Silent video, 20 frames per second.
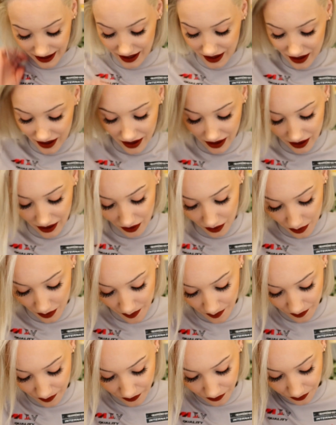There you
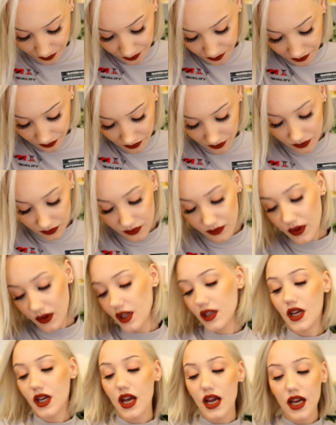
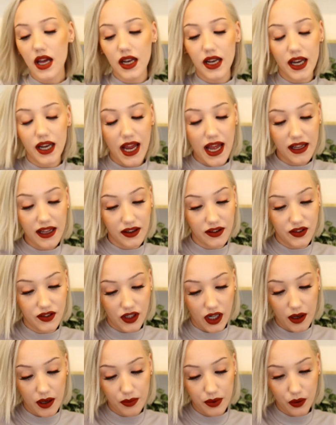go. Next
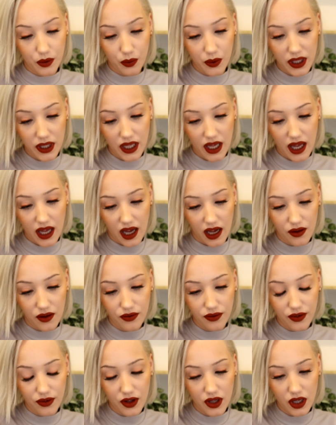up, we
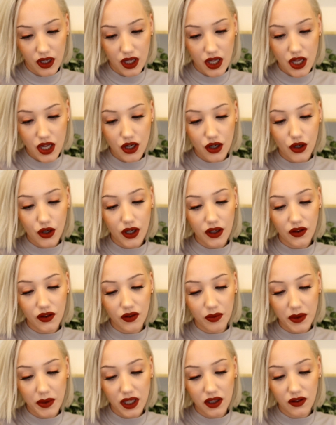have
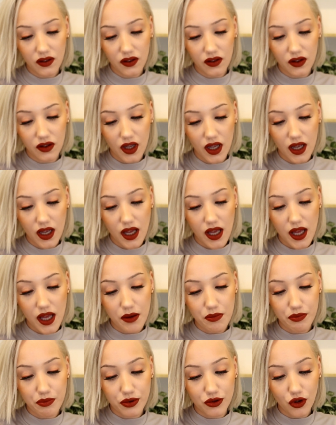Christmas
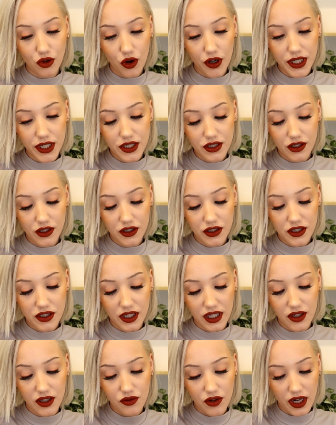embroidered
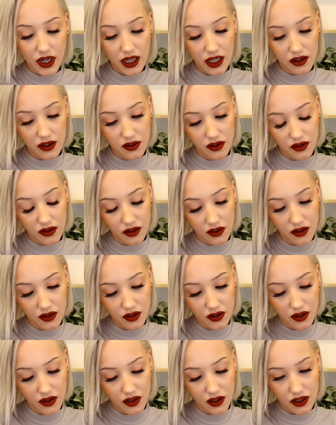earrings.
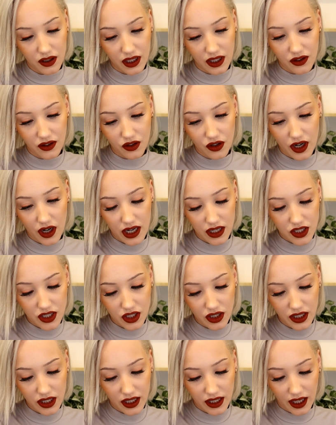These are
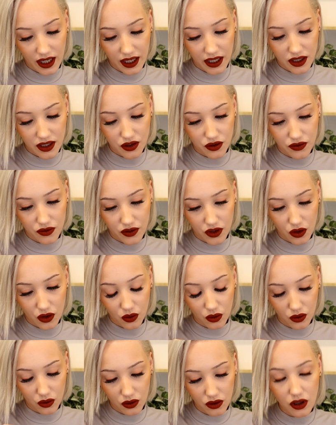actually kind of
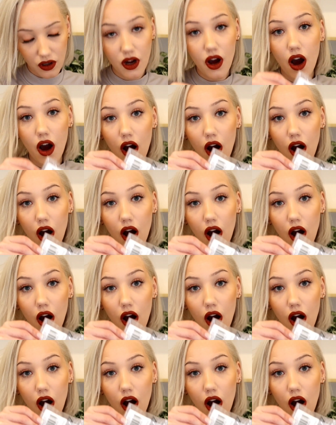cool.